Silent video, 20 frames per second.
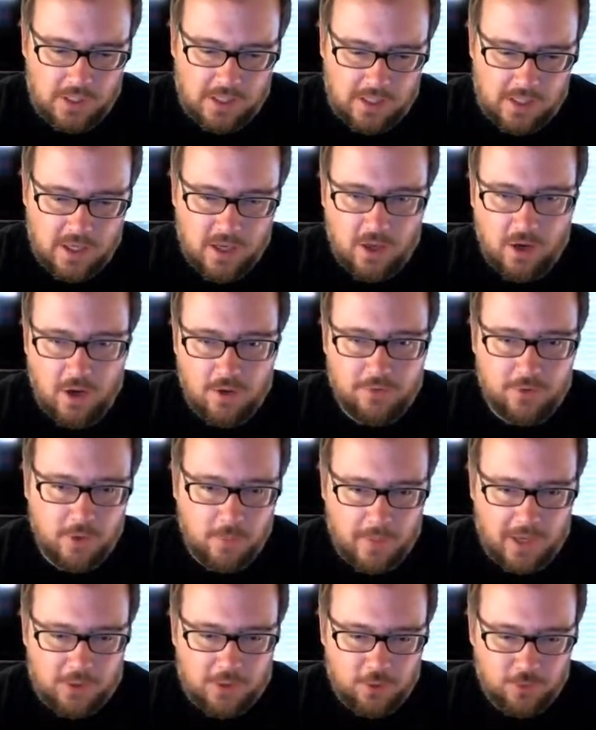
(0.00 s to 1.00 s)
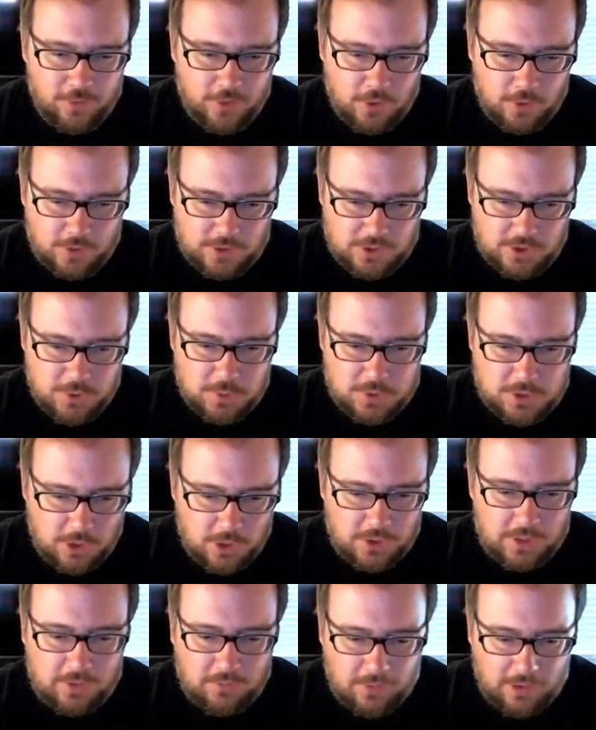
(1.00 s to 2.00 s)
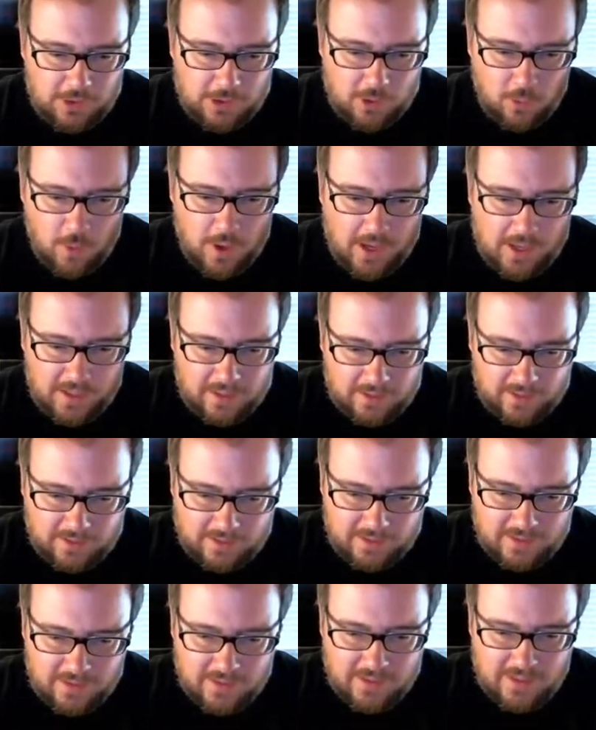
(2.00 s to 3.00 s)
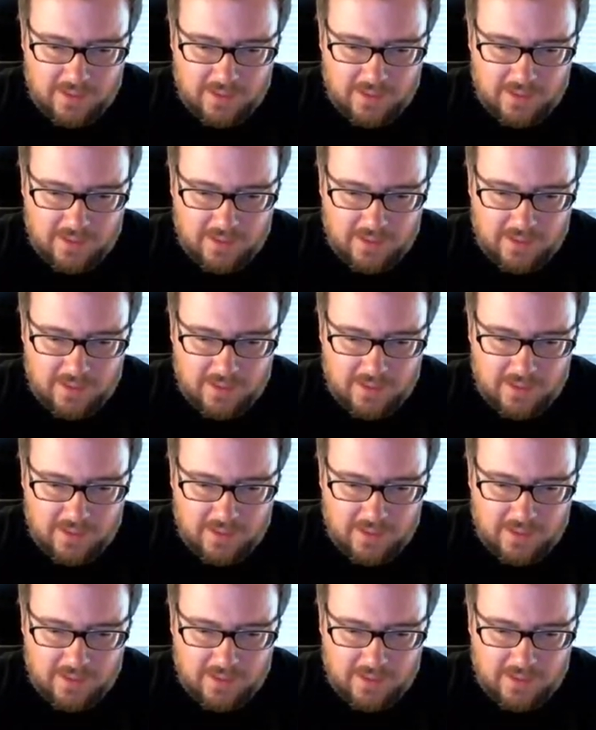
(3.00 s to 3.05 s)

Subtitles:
it cut off her microphone. She was talking very quietly.